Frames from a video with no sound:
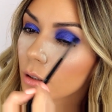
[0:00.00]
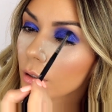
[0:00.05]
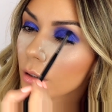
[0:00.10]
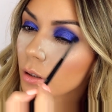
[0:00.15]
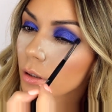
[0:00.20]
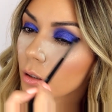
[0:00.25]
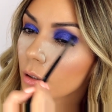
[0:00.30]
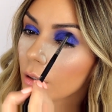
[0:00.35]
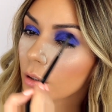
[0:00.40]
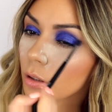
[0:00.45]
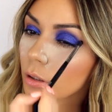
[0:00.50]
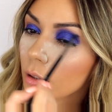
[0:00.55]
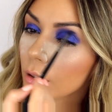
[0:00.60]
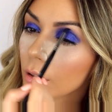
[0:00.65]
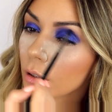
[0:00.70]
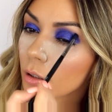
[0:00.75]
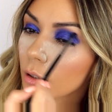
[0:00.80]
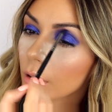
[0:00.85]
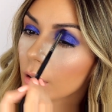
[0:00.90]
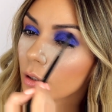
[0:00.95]

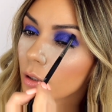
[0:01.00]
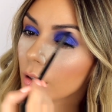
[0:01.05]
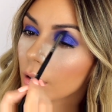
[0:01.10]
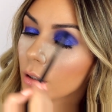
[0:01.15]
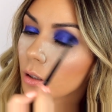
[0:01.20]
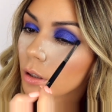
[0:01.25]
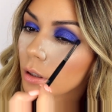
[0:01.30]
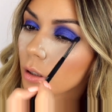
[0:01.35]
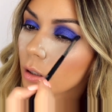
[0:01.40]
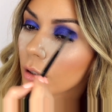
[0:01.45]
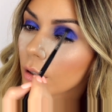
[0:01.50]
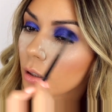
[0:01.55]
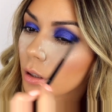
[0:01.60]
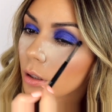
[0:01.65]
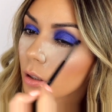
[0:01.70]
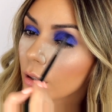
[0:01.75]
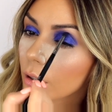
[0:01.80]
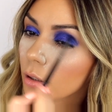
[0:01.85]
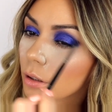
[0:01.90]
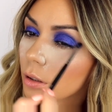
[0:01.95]

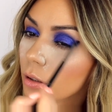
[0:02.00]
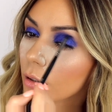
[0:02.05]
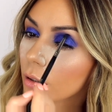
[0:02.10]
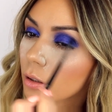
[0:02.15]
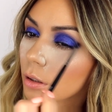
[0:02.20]
Nobody speaks.